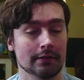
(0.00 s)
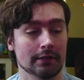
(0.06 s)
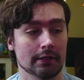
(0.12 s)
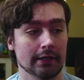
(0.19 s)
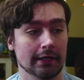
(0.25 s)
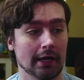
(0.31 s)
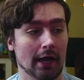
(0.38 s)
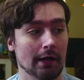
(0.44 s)

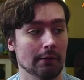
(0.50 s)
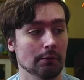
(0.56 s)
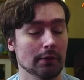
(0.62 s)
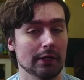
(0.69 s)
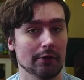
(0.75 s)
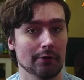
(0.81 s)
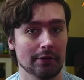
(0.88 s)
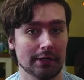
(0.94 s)
Like, I
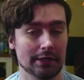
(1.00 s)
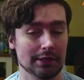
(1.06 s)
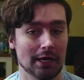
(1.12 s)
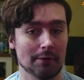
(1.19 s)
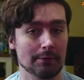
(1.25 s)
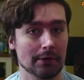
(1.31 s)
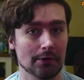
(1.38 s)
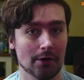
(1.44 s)
literally thought
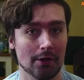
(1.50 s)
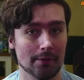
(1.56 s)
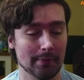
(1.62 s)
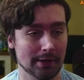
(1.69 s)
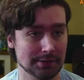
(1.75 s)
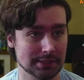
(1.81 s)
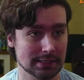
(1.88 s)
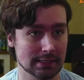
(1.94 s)
we were all
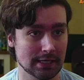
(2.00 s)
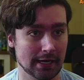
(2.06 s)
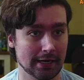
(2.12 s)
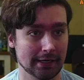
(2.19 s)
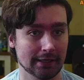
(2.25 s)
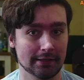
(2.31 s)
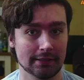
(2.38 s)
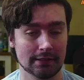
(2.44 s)
about to die,
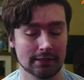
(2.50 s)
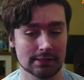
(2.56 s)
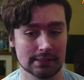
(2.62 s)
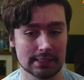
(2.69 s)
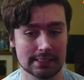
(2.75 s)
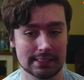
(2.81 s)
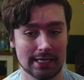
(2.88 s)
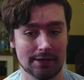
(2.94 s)
because
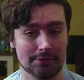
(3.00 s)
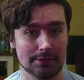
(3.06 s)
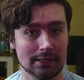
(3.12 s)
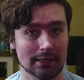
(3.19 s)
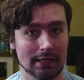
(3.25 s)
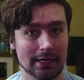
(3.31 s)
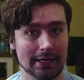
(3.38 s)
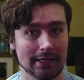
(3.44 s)
it sounded
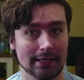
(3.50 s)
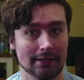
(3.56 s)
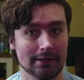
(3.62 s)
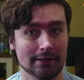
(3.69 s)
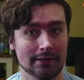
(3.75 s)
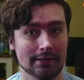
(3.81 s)
like...